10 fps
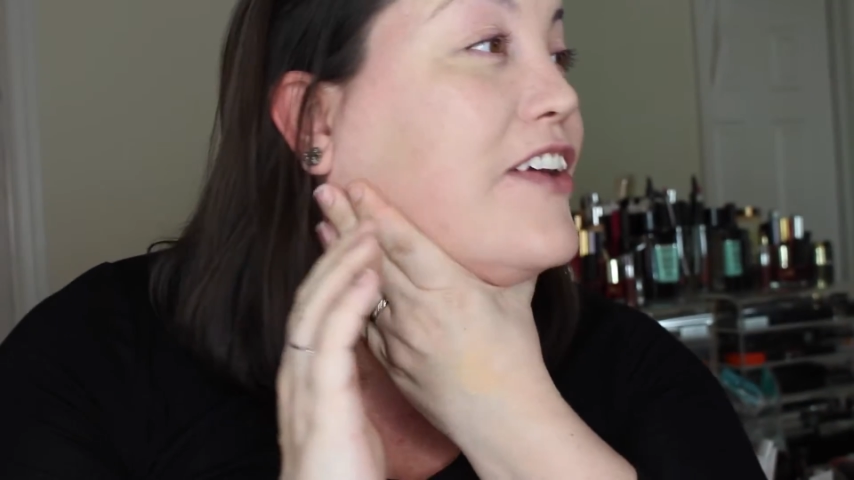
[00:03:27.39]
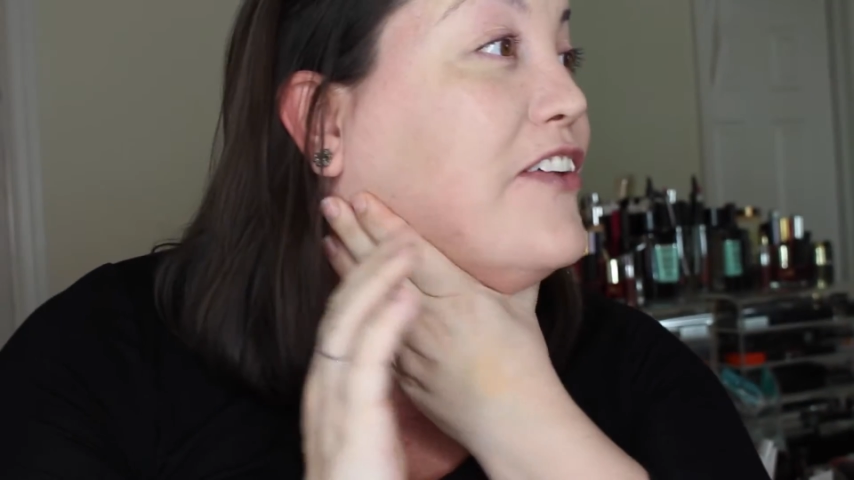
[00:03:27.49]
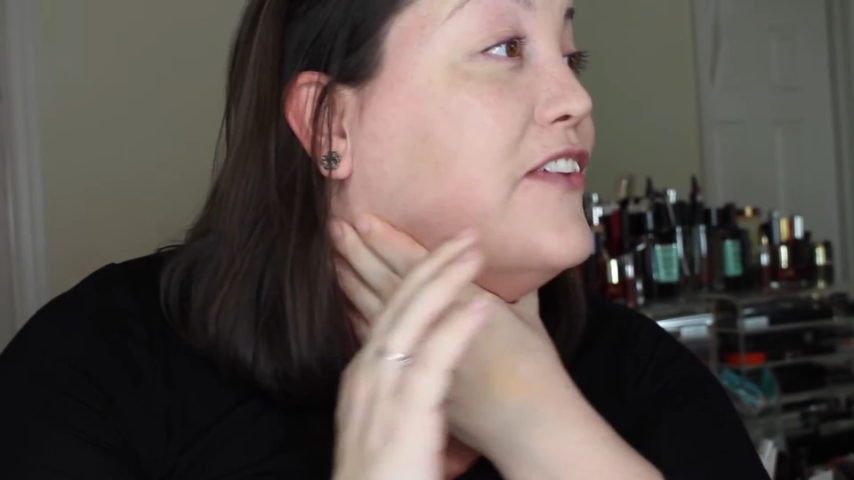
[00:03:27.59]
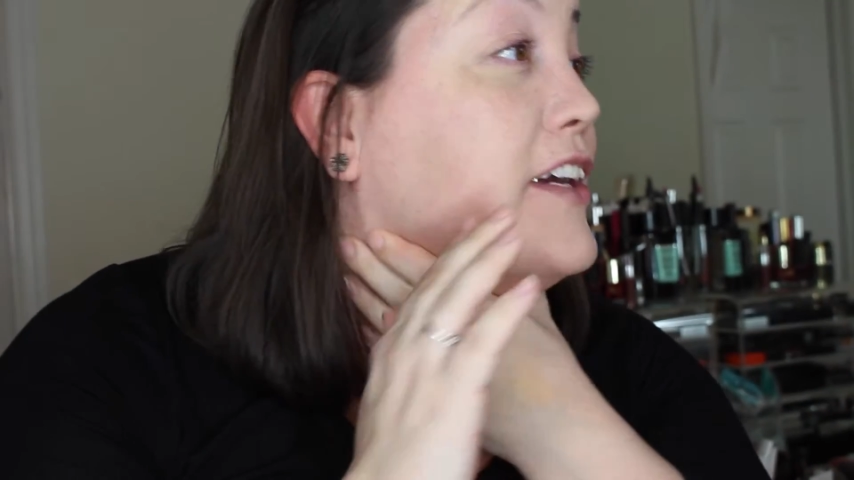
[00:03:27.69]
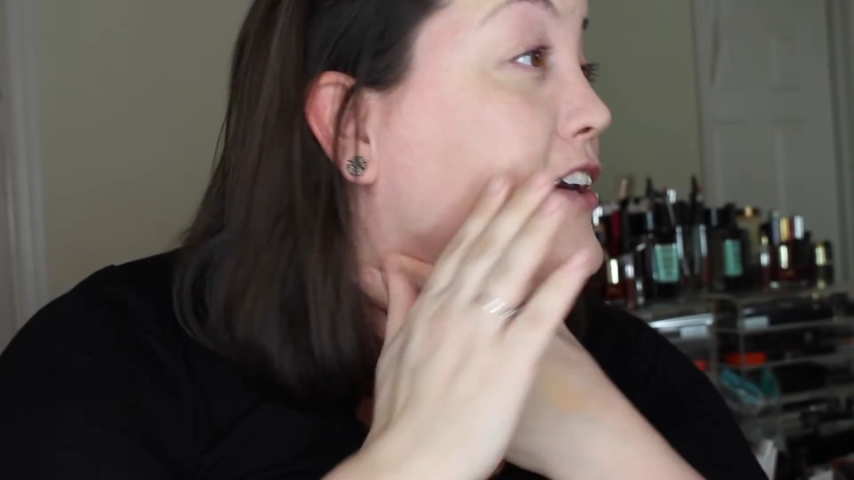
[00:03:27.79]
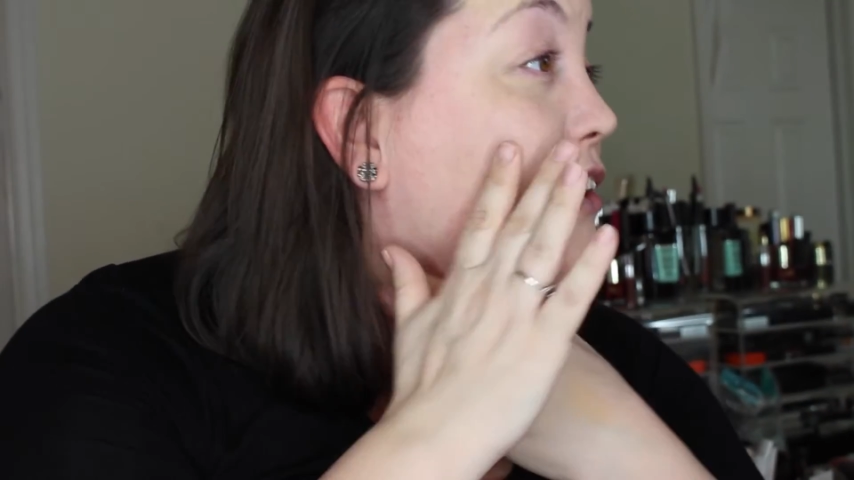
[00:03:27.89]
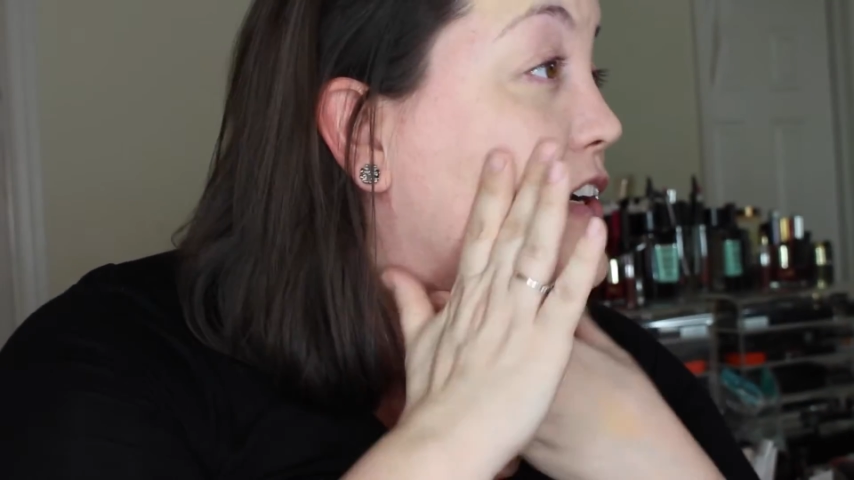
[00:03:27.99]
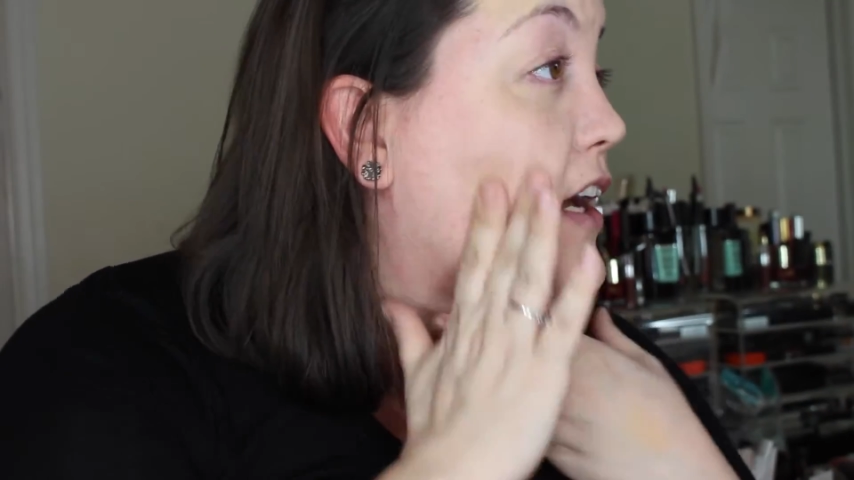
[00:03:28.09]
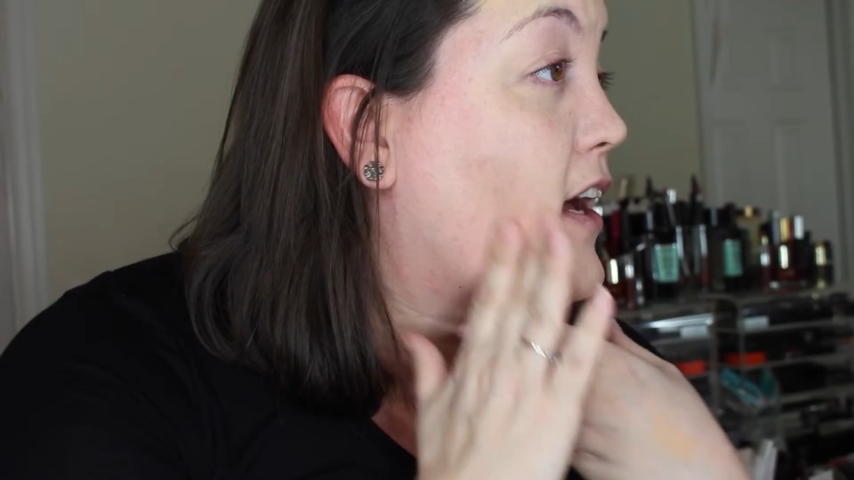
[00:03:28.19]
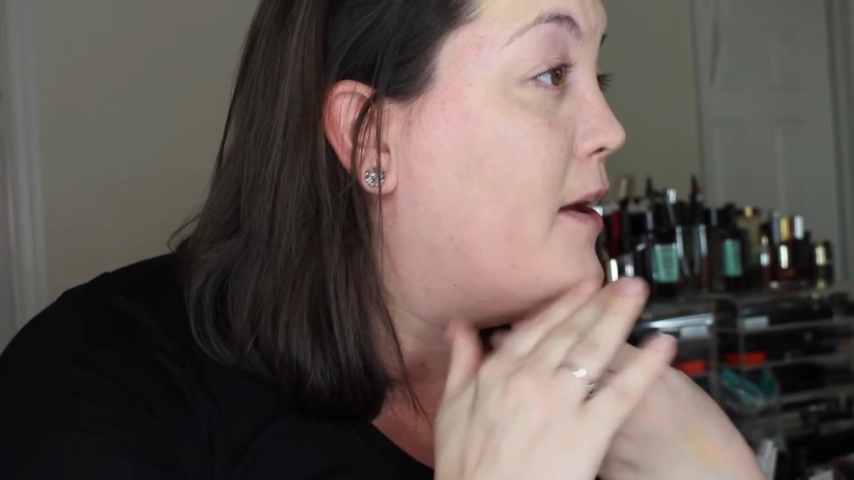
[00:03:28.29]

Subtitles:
Go figure.